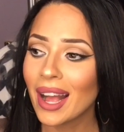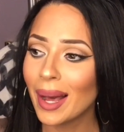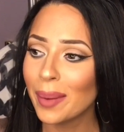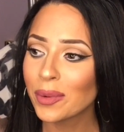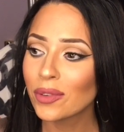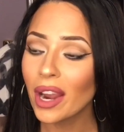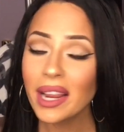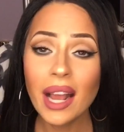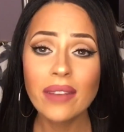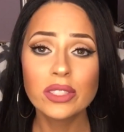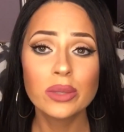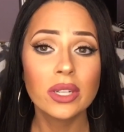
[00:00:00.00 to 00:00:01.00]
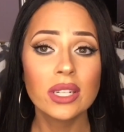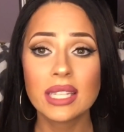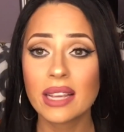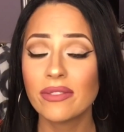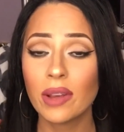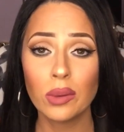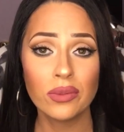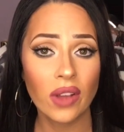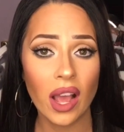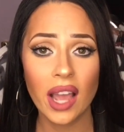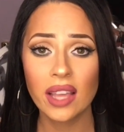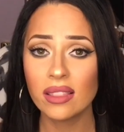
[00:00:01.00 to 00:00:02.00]
Right afterwards, I felt
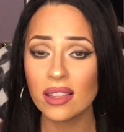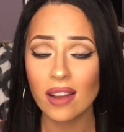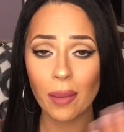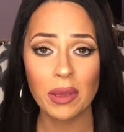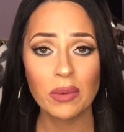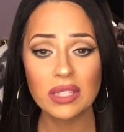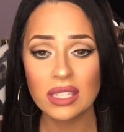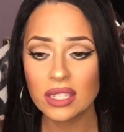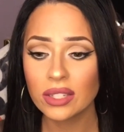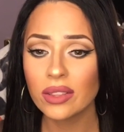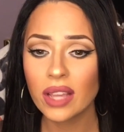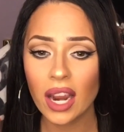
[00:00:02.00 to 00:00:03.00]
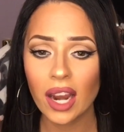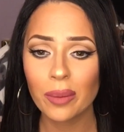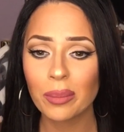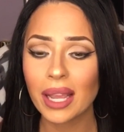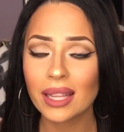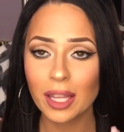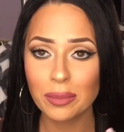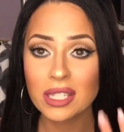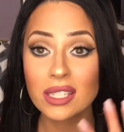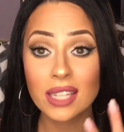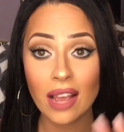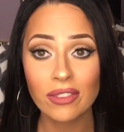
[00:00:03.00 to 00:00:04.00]
fine. The numbing was still there. My
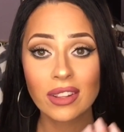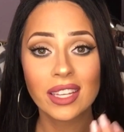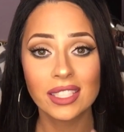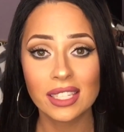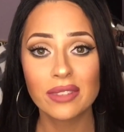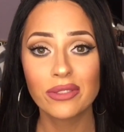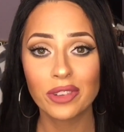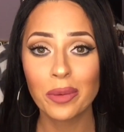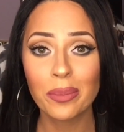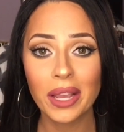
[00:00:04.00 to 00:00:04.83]
lips definitely did feel